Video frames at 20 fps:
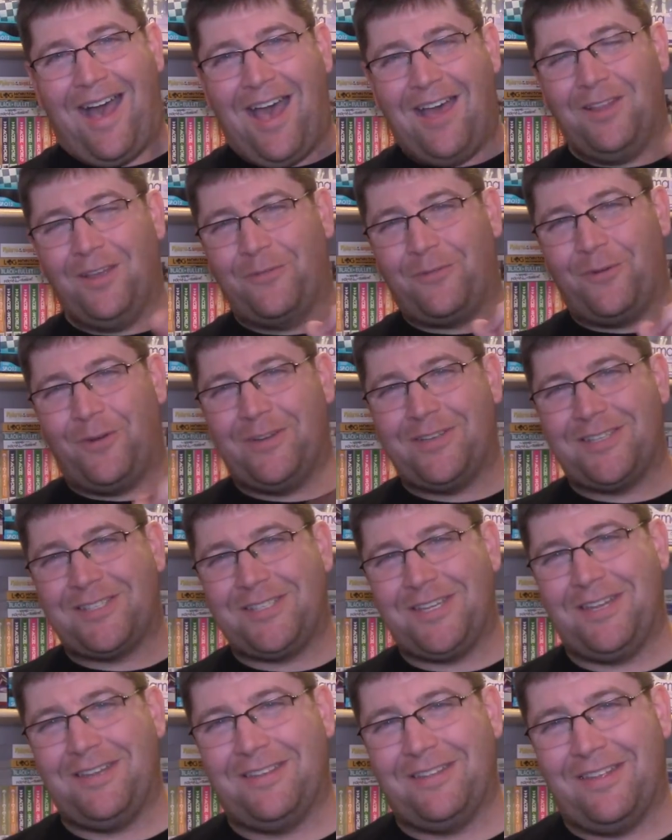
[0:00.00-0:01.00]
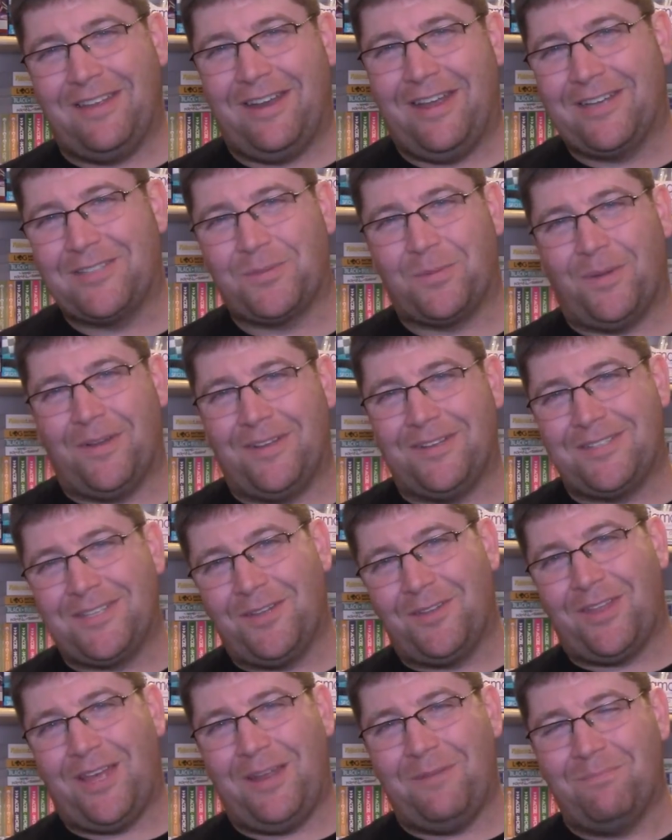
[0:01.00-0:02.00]
I look forward to seeing you in the next one.
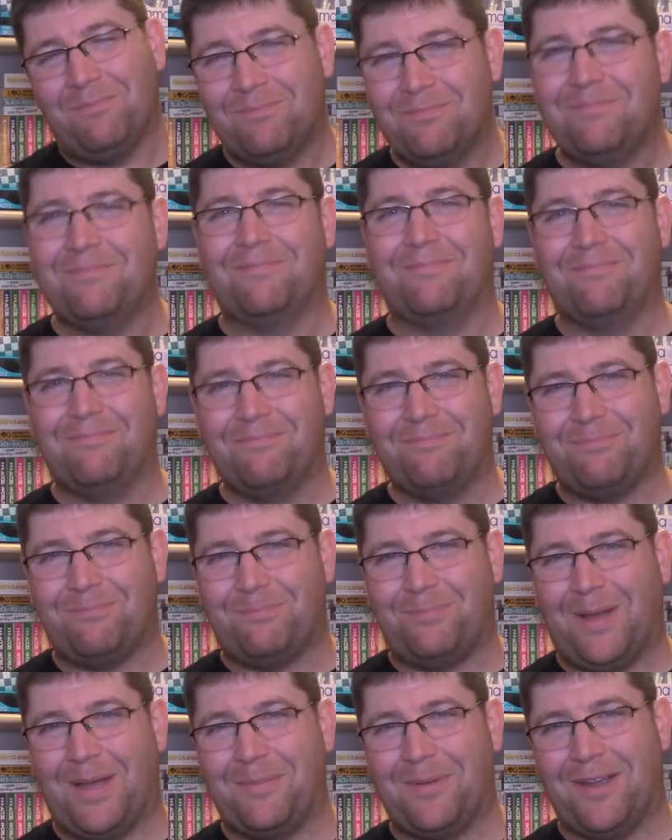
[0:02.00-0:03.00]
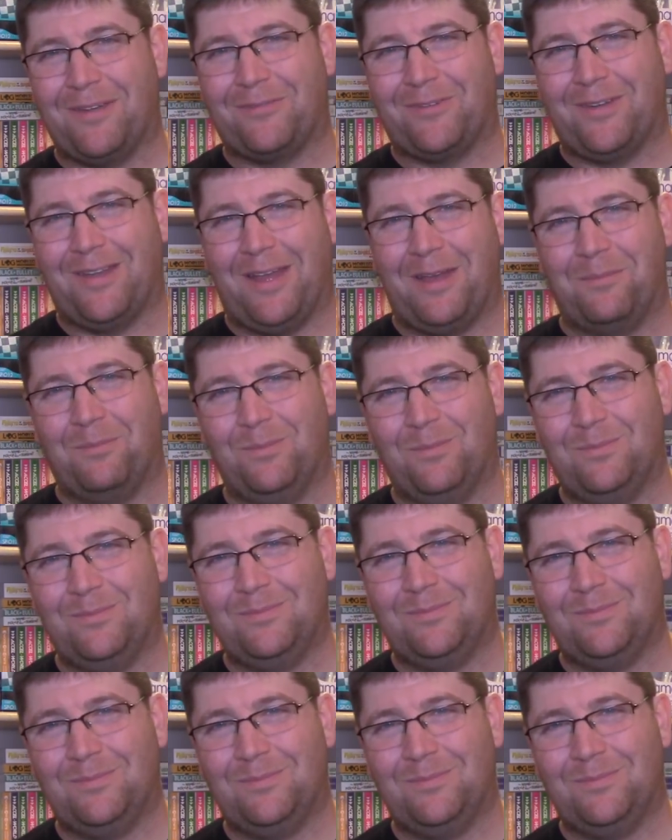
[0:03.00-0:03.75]
Until then, bye bye for now.